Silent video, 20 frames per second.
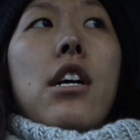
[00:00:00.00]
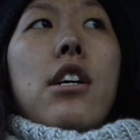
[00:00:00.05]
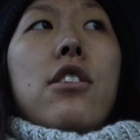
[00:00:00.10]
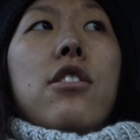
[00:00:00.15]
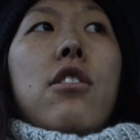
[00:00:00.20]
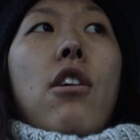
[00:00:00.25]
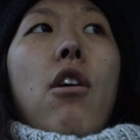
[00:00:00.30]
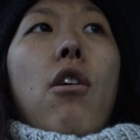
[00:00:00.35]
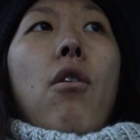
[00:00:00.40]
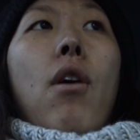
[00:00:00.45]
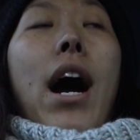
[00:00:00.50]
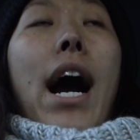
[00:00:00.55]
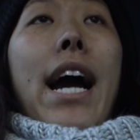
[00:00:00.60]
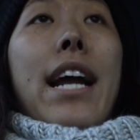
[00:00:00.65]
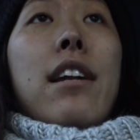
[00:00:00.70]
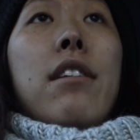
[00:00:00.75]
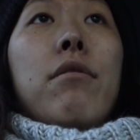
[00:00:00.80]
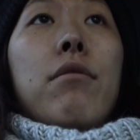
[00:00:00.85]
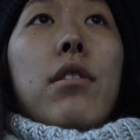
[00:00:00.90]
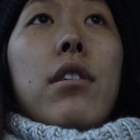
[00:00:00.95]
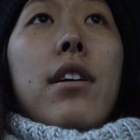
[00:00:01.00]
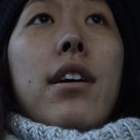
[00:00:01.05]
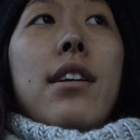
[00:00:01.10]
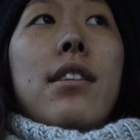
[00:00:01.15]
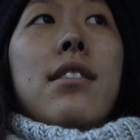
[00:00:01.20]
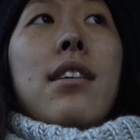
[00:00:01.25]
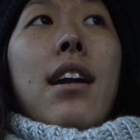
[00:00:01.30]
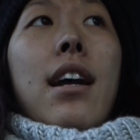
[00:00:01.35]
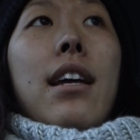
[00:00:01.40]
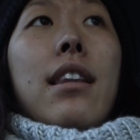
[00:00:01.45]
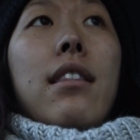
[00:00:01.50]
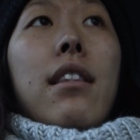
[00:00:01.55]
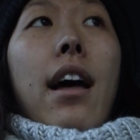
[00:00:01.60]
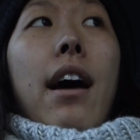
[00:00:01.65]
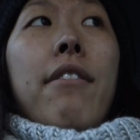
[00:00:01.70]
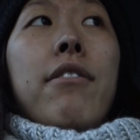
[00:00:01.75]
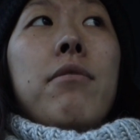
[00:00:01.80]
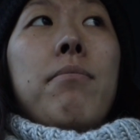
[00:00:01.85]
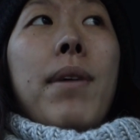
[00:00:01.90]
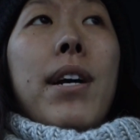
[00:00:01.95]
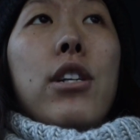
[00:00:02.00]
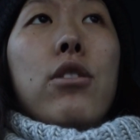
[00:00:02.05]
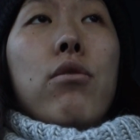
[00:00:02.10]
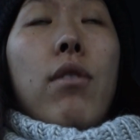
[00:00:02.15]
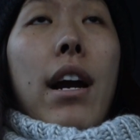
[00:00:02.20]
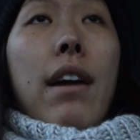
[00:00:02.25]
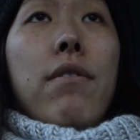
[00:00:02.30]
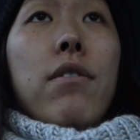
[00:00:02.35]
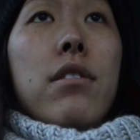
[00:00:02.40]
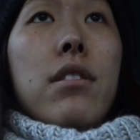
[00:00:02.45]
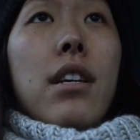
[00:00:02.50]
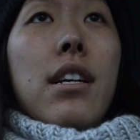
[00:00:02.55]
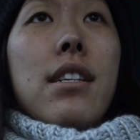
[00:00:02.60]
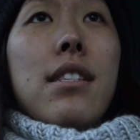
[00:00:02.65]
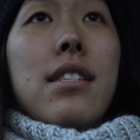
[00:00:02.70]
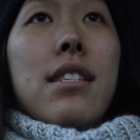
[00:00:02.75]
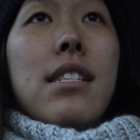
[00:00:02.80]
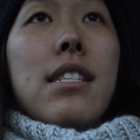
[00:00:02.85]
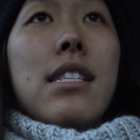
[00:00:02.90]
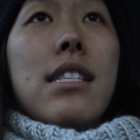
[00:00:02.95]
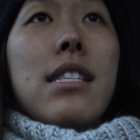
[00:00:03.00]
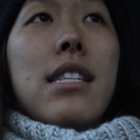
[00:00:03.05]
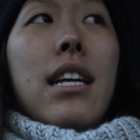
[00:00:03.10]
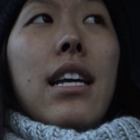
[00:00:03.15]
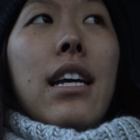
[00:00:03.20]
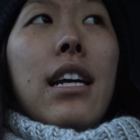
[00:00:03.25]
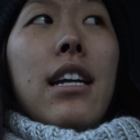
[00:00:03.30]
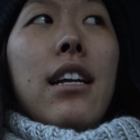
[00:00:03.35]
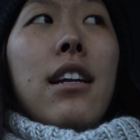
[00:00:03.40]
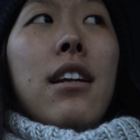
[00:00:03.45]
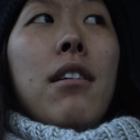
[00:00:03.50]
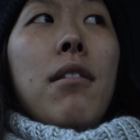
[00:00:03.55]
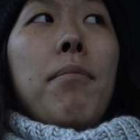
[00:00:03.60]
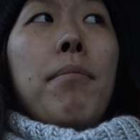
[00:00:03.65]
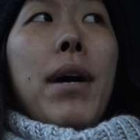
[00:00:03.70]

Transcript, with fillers: So I didn't realize that I had left my driver's license in